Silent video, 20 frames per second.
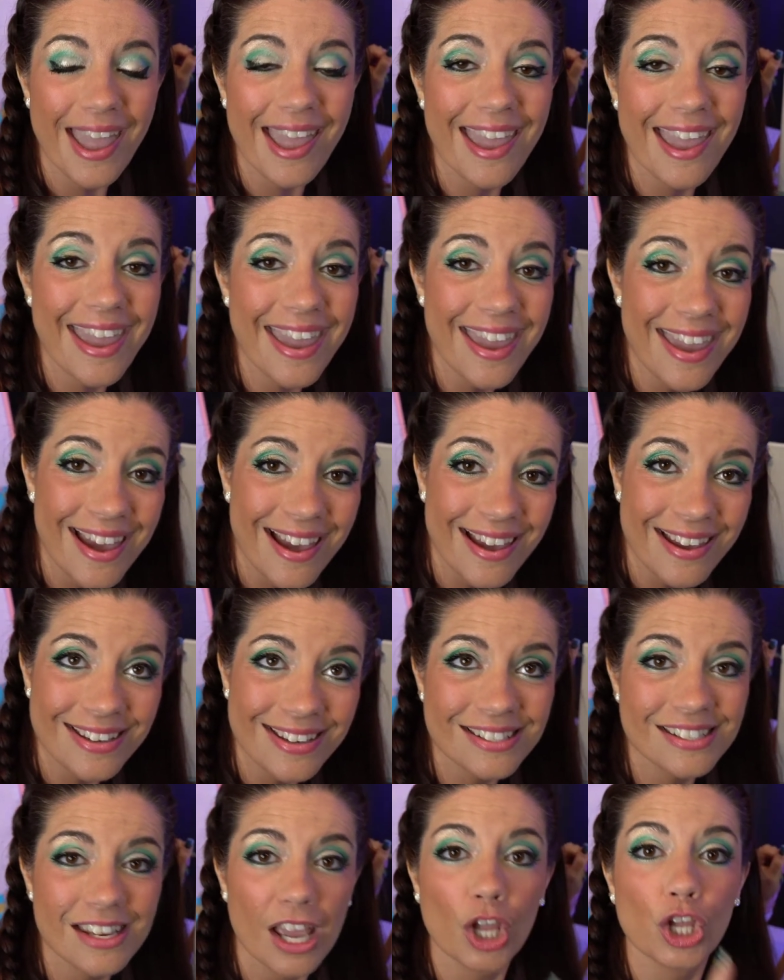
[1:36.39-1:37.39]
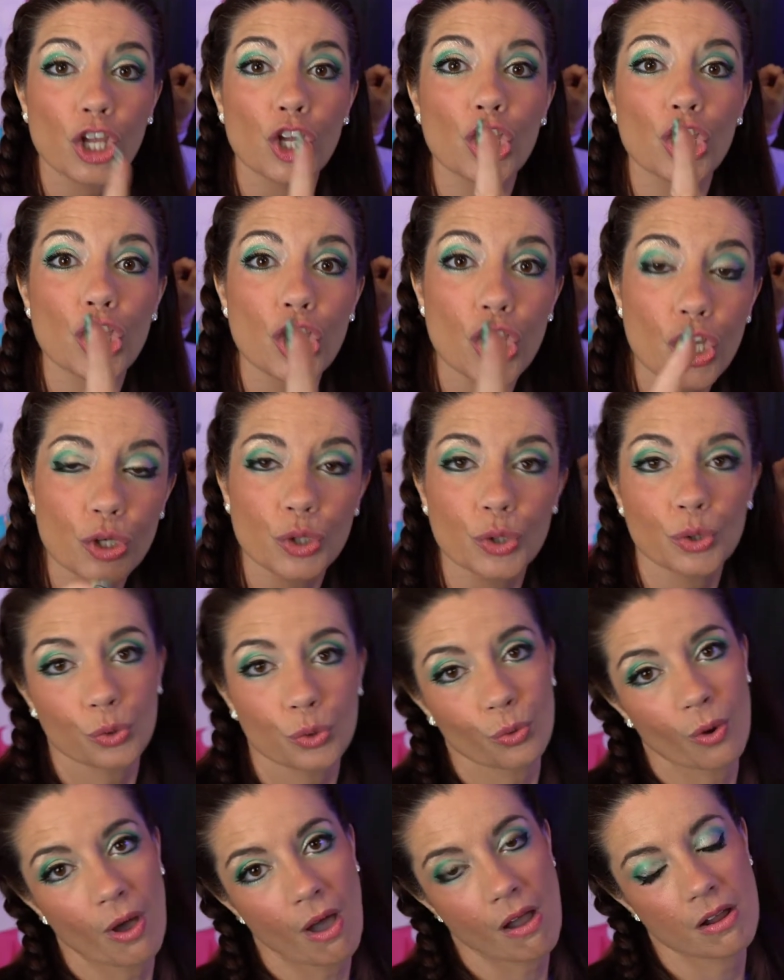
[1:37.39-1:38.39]
and
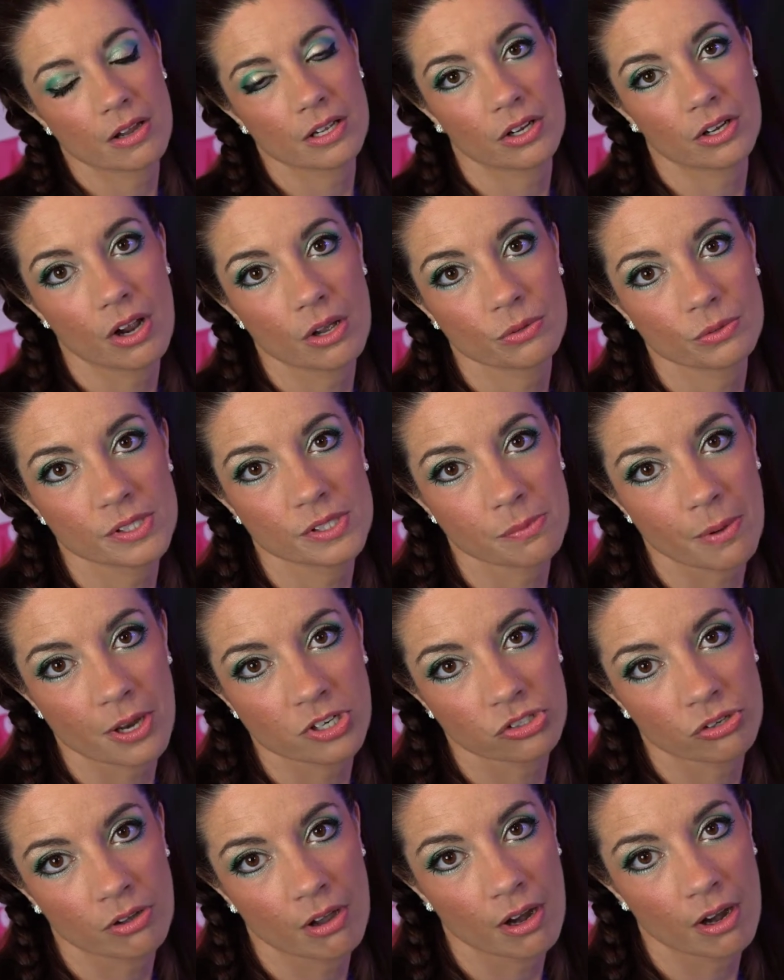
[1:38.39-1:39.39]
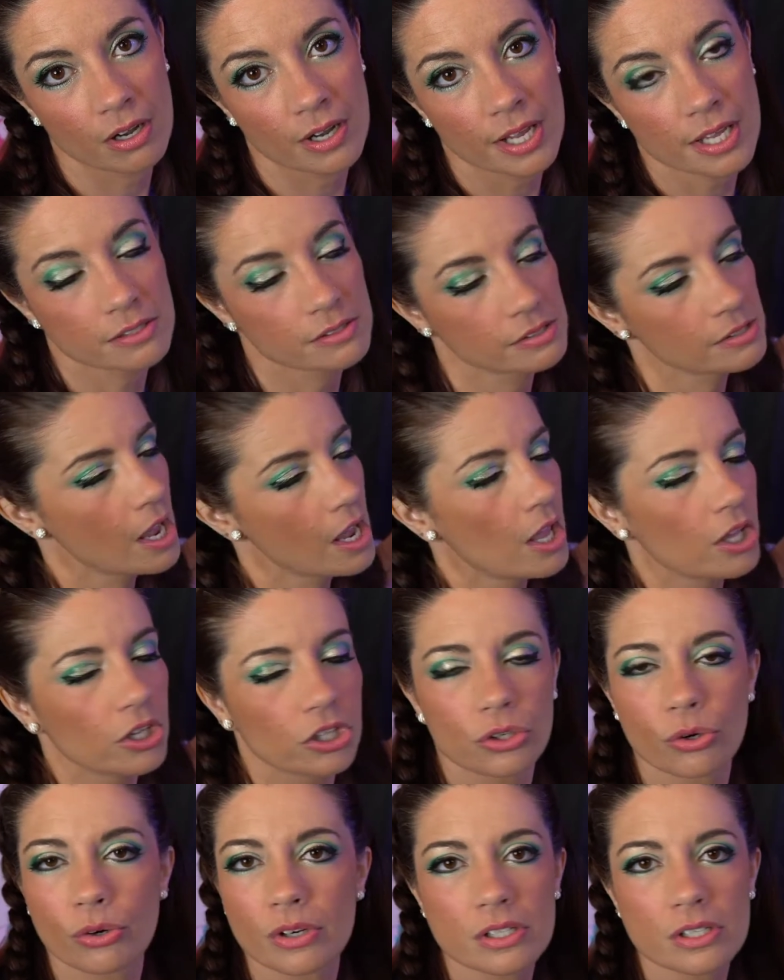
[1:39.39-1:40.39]
you are your own special artist.
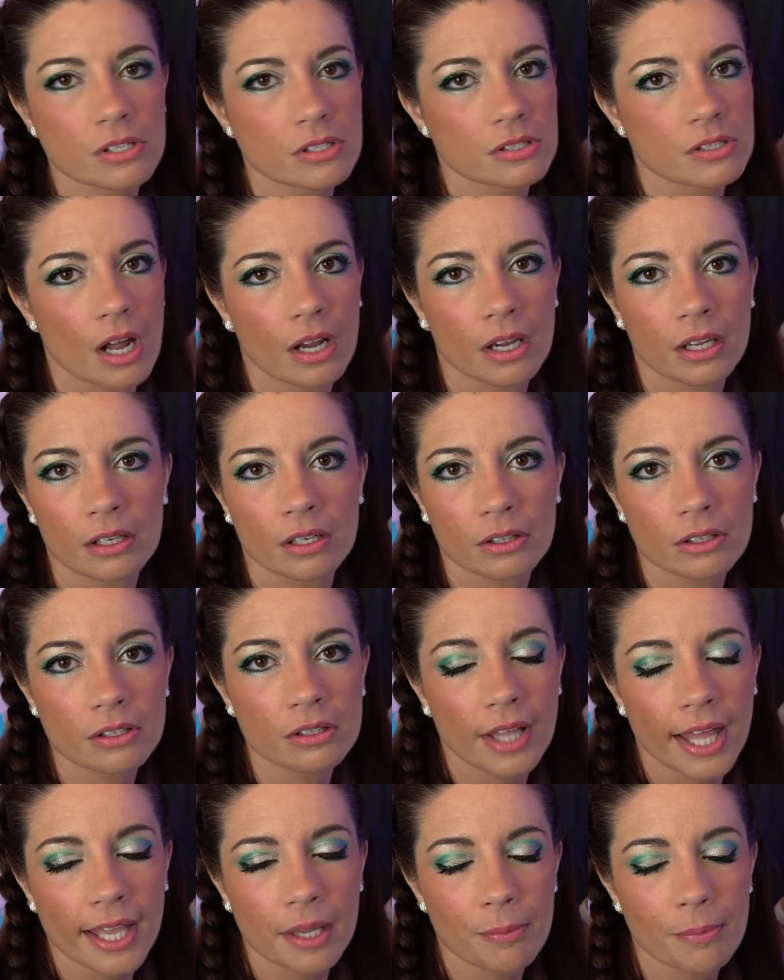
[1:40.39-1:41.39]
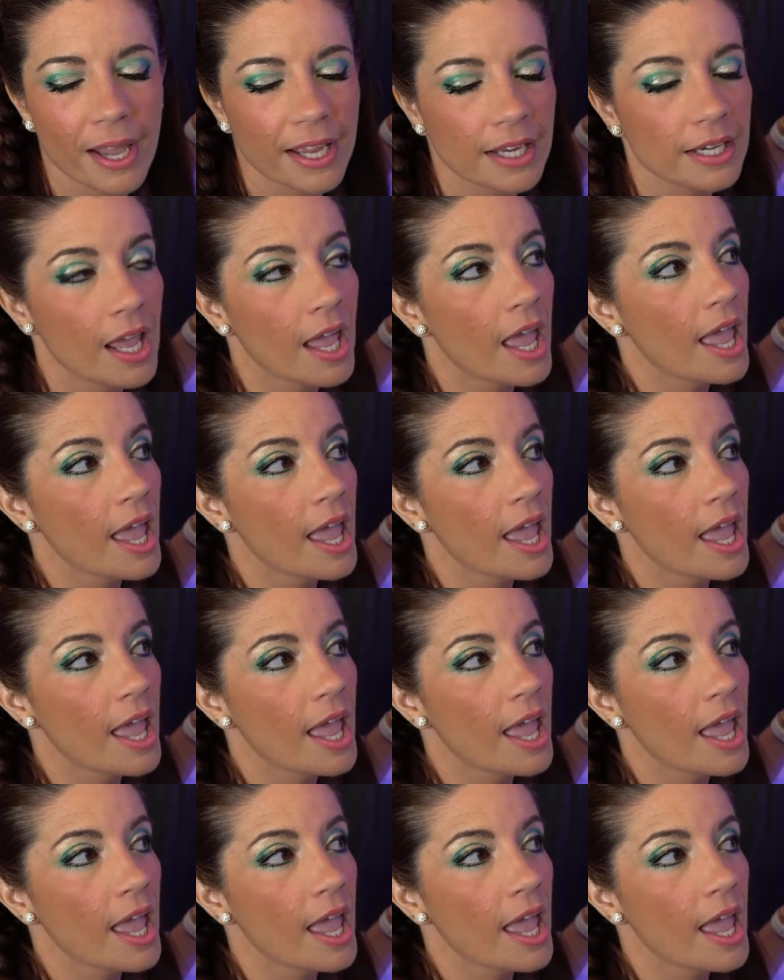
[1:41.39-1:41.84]
Yours is not going to look like mine.